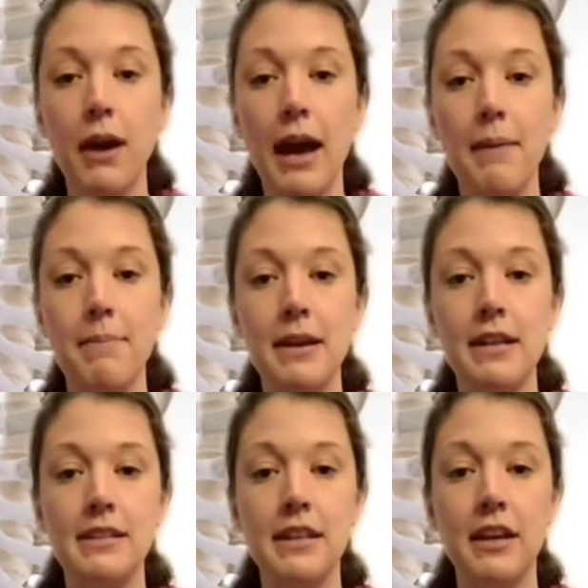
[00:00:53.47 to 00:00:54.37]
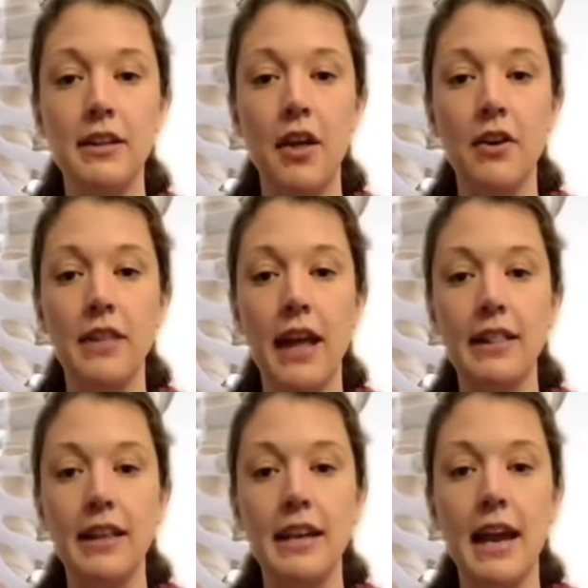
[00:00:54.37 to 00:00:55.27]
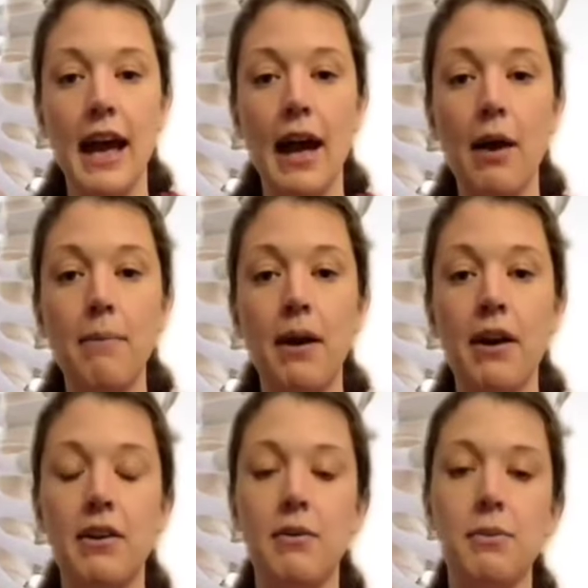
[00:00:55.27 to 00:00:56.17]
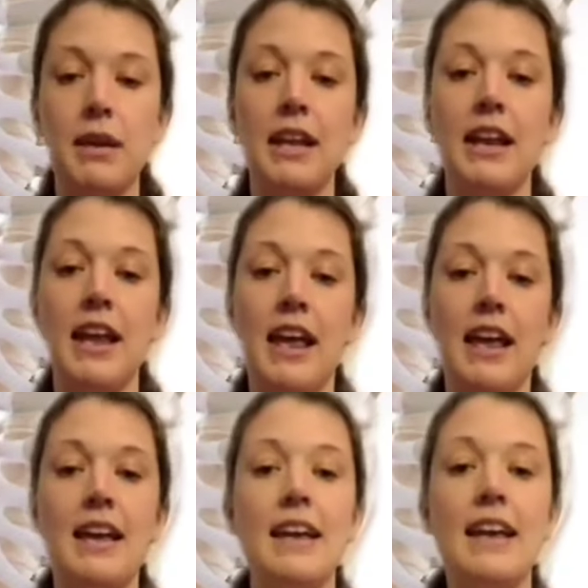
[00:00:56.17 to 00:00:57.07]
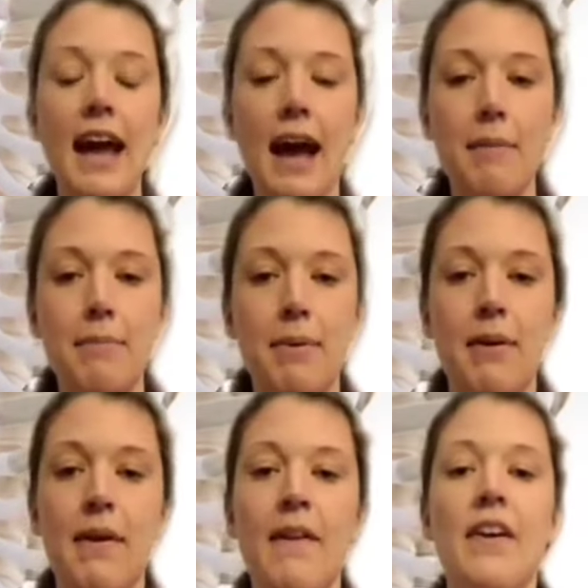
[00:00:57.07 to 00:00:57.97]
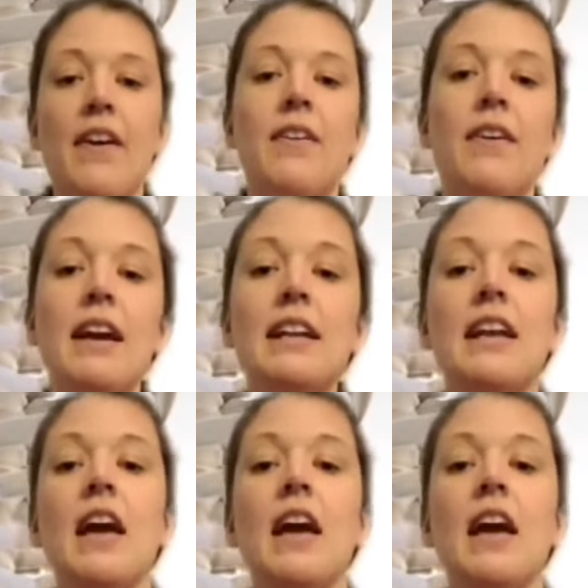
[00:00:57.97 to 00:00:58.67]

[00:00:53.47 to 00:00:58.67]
what happens along that linea alba. We get a gap, all right?